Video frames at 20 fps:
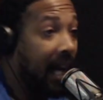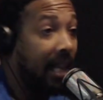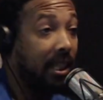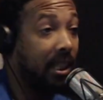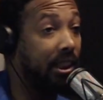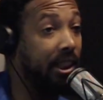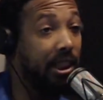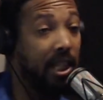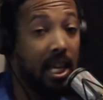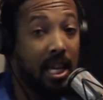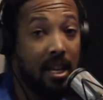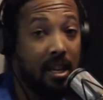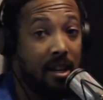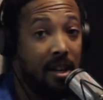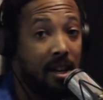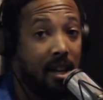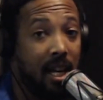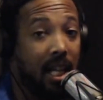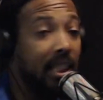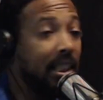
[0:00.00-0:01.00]
the shit.
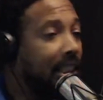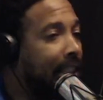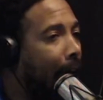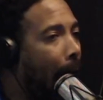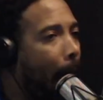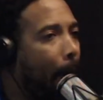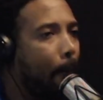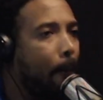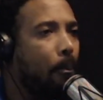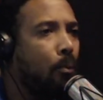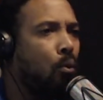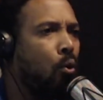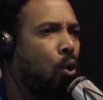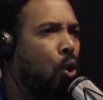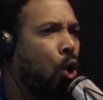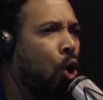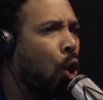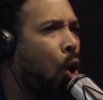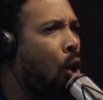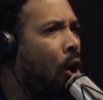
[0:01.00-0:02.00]
And stop
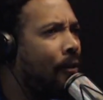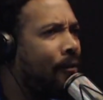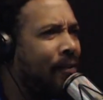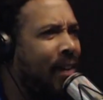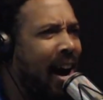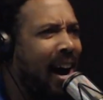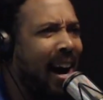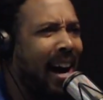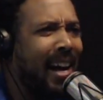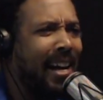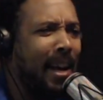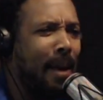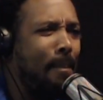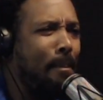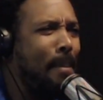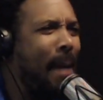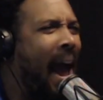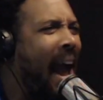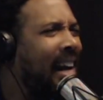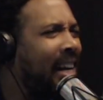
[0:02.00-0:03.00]
glorifying
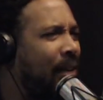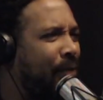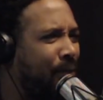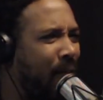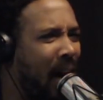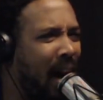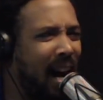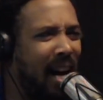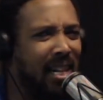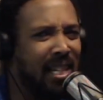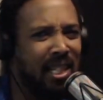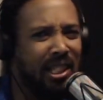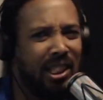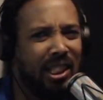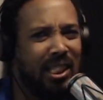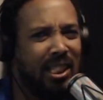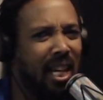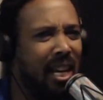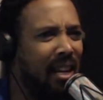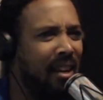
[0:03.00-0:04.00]
and magnifying
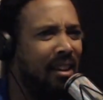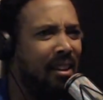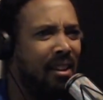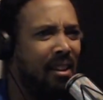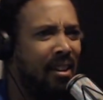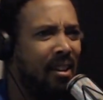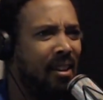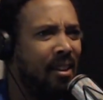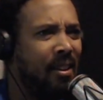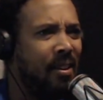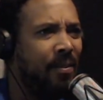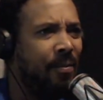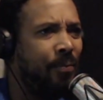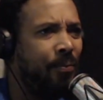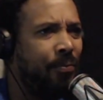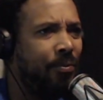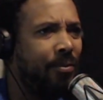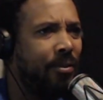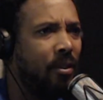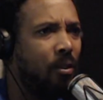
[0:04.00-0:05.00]
this shit.
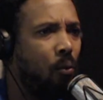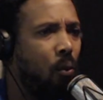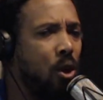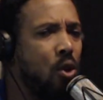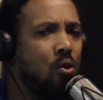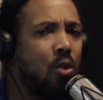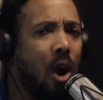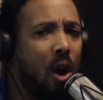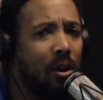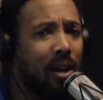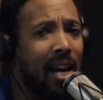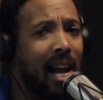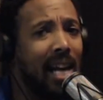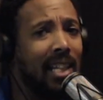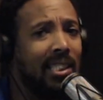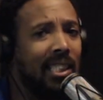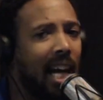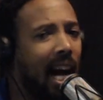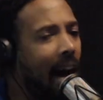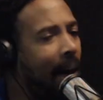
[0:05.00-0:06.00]
When you go to
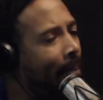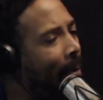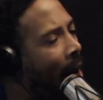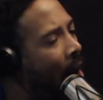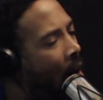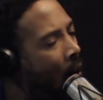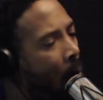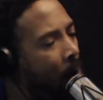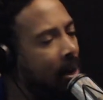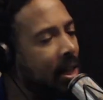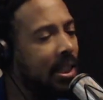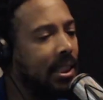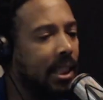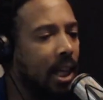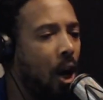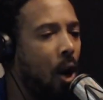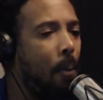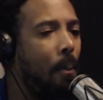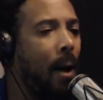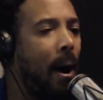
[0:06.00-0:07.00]
that job, I always
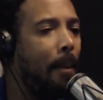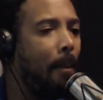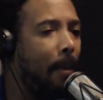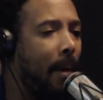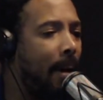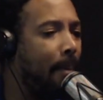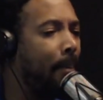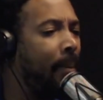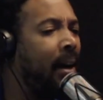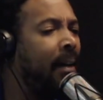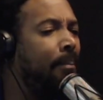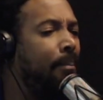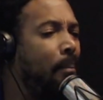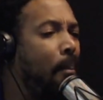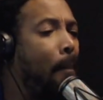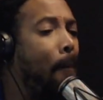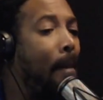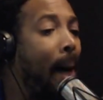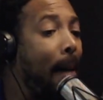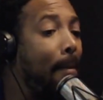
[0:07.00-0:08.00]
tell my
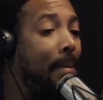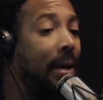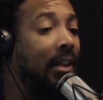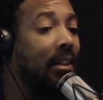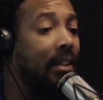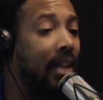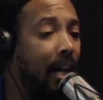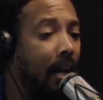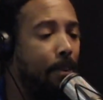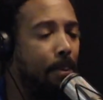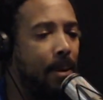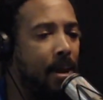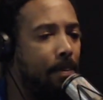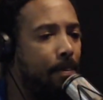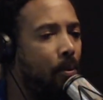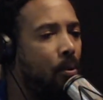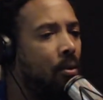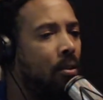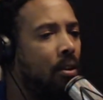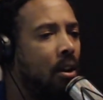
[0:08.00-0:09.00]
melanated
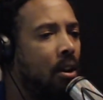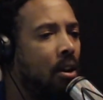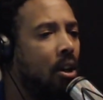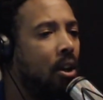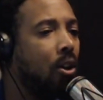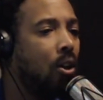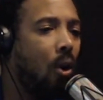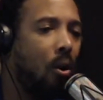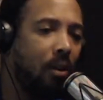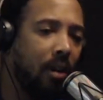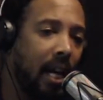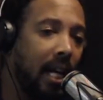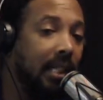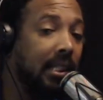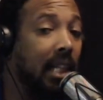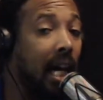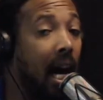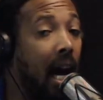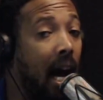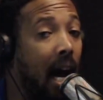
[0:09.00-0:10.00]
people, go to that
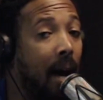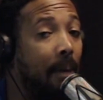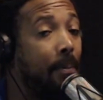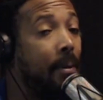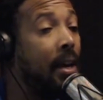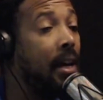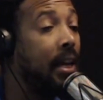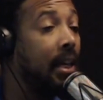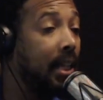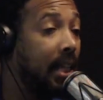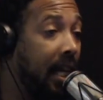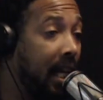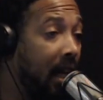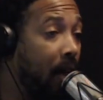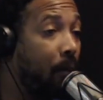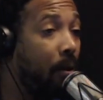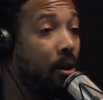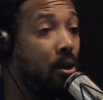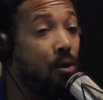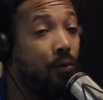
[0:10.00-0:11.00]
job, get
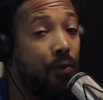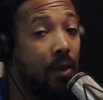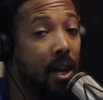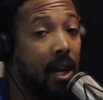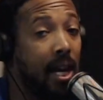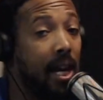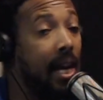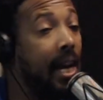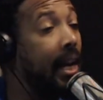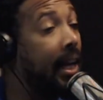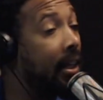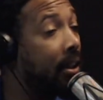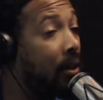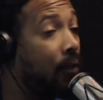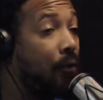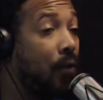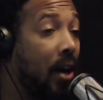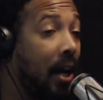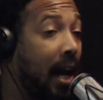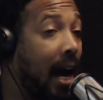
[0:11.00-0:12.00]
in where you fit in, and get the
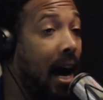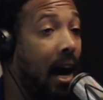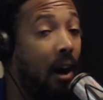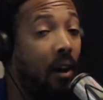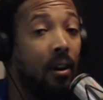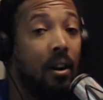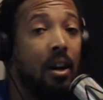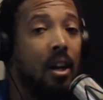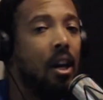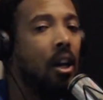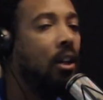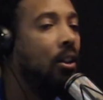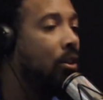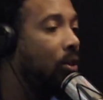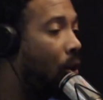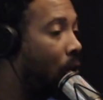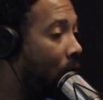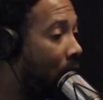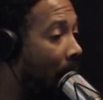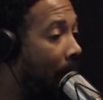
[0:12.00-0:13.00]
fuck out.
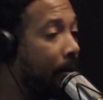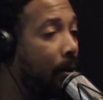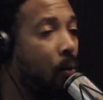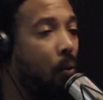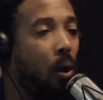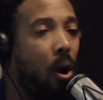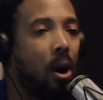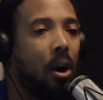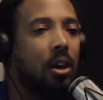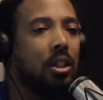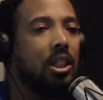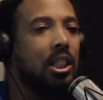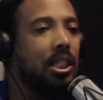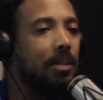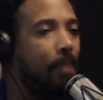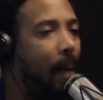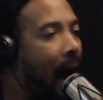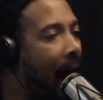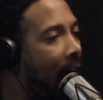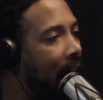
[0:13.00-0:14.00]
Don't come to work
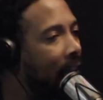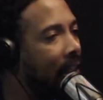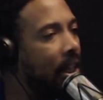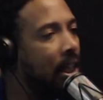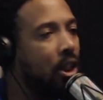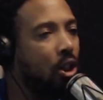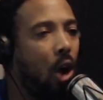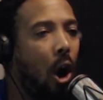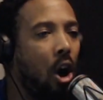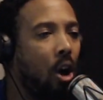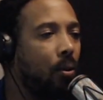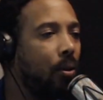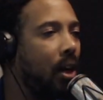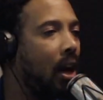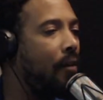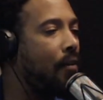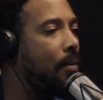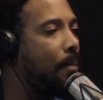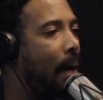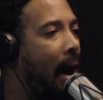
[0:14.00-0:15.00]
smiling and talking with
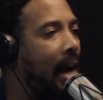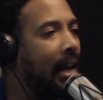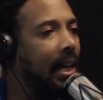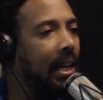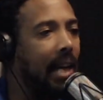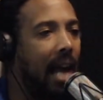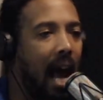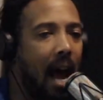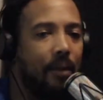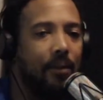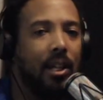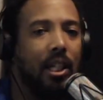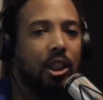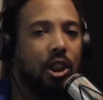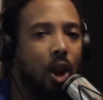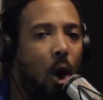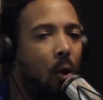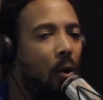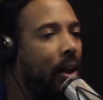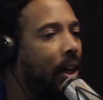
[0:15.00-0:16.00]
everybody and laughing and
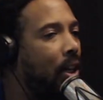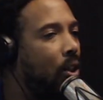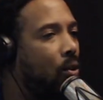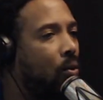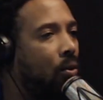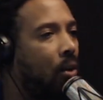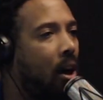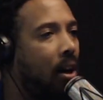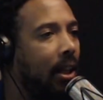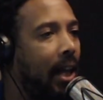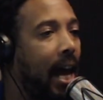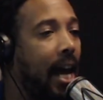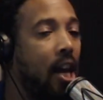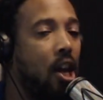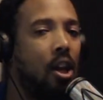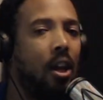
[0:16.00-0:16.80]
joking and doing all that.